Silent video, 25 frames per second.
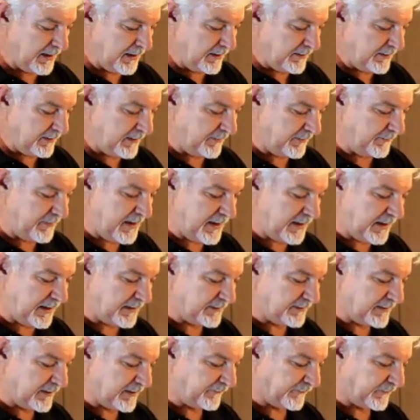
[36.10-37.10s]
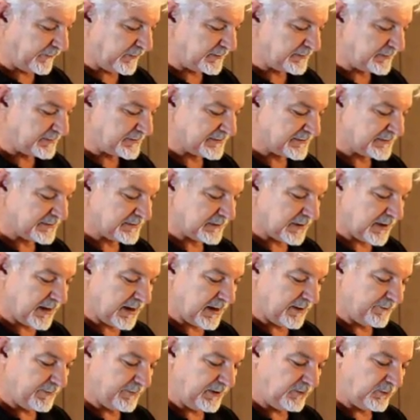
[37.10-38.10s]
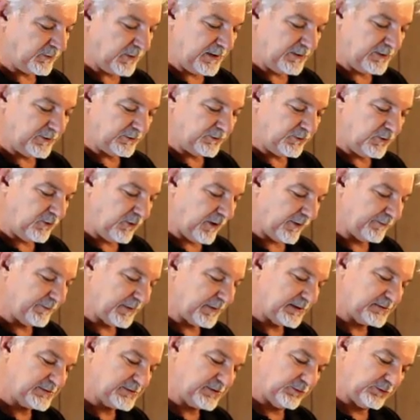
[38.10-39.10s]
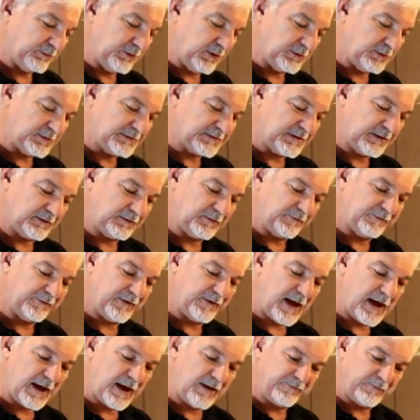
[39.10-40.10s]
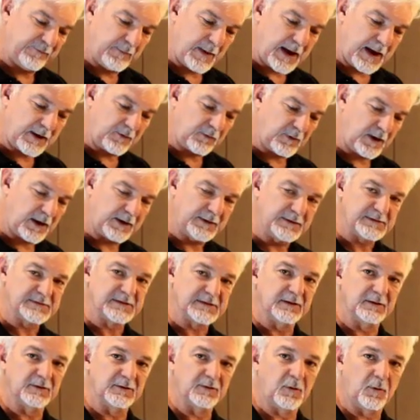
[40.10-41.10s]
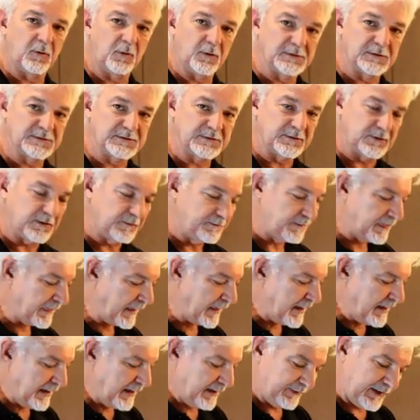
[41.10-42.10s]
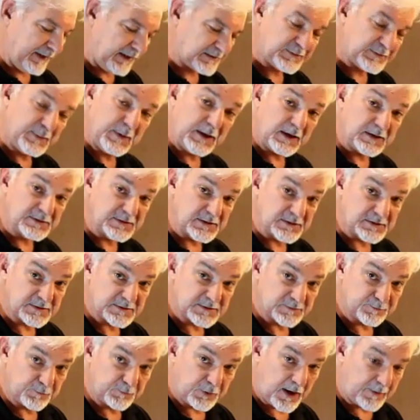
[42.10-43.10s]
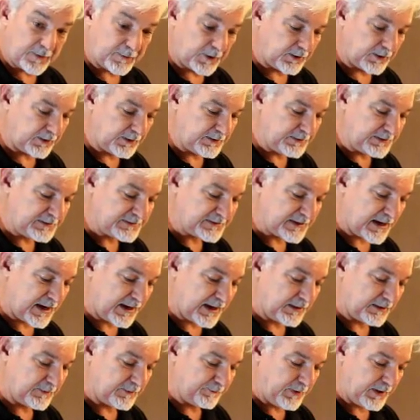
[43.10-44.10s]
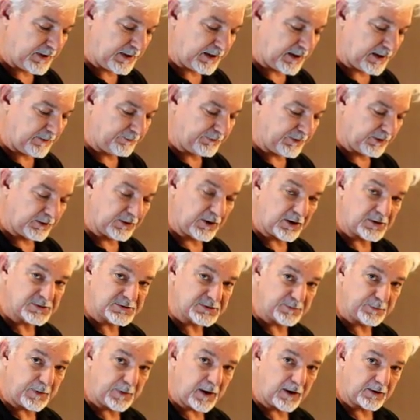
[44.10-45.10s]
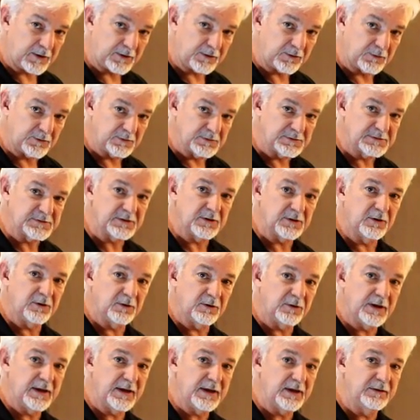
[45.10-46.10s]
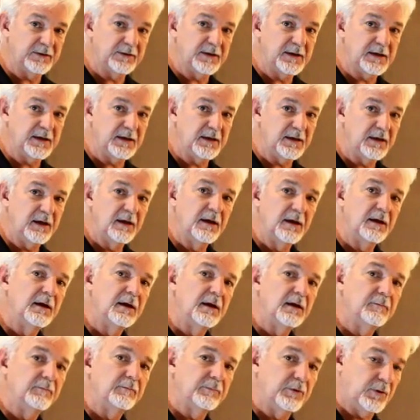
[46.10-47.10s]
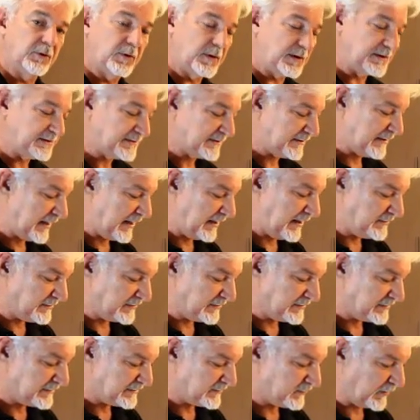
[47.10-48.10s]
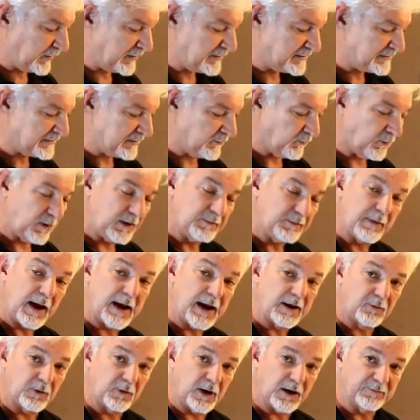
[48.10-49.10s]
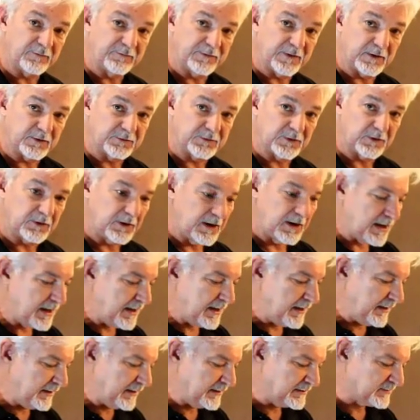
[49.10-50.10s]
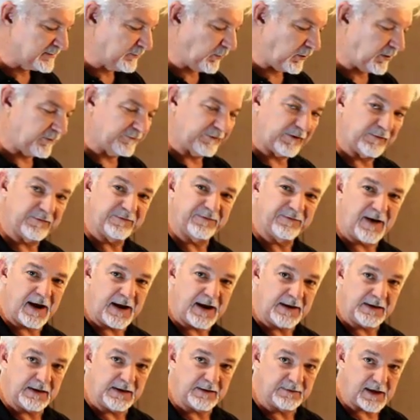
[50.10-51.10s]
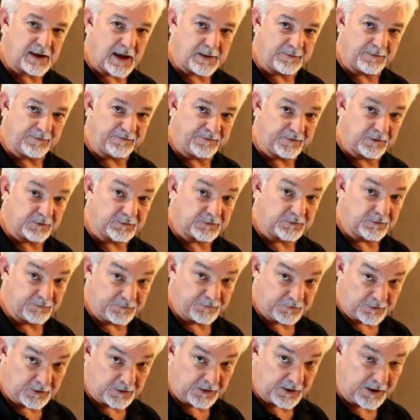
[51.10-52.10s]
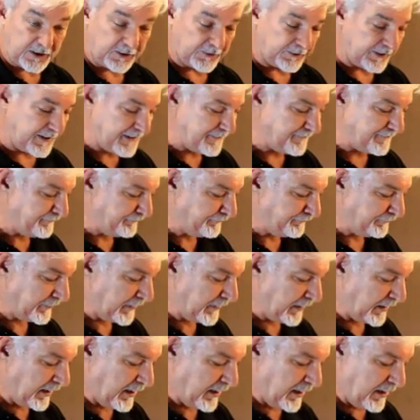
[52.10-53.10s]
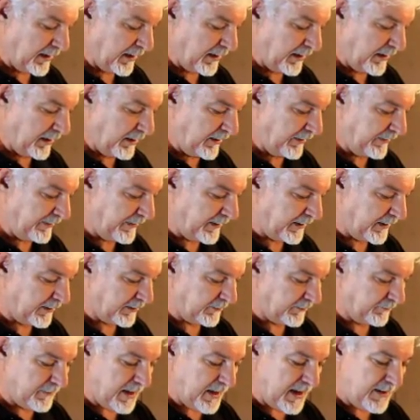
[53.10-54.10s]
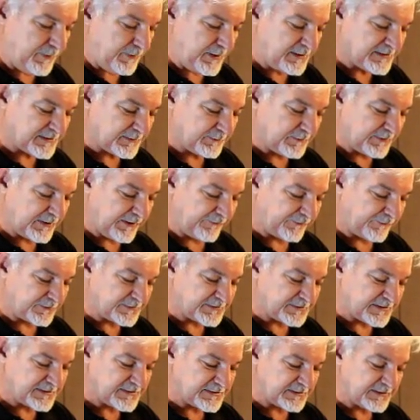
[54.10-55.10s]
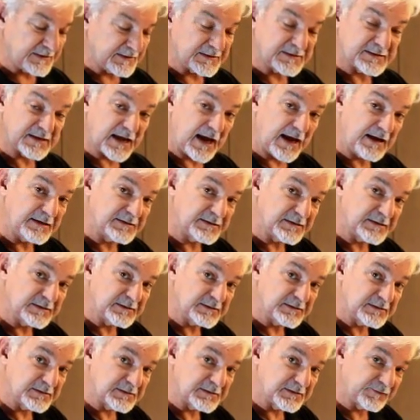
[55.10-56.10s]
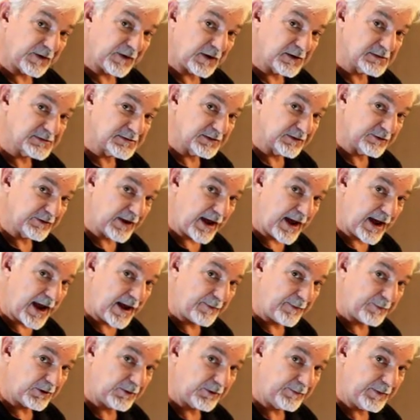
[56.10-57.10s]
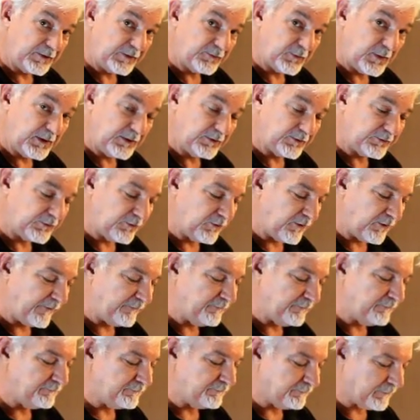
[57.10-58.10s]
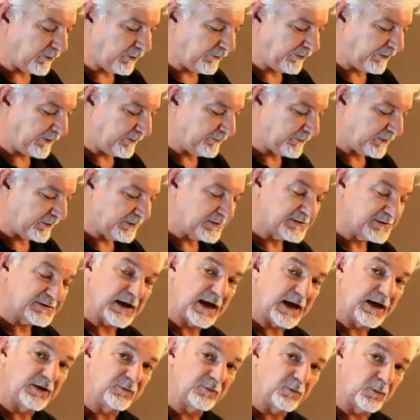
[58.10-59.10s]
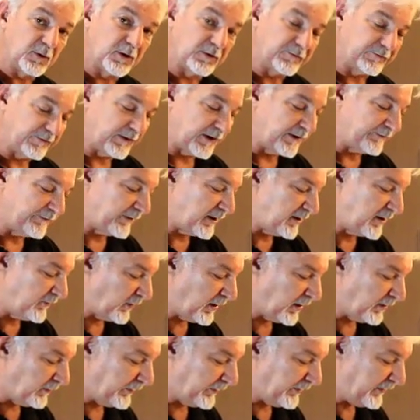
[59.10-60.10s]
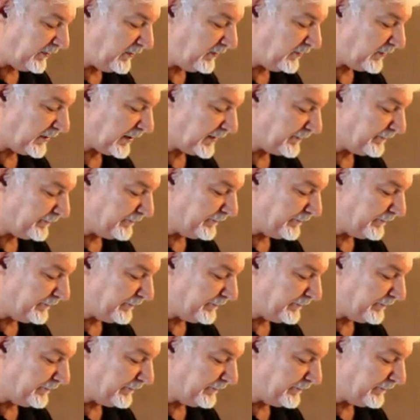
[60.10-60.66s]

The immediate difference between the 2 of them is you'll notice that the 5 micron is a little coarser. And that's because it's primarily designed to pick up the larger particles early in the brewing stages, whereas the 1 micron filter is more of a fining type of filter for clarity. There may be some differences in the sizes as far as the diameter between the 2 of them. Both of them are designed to work very, very well with the unit.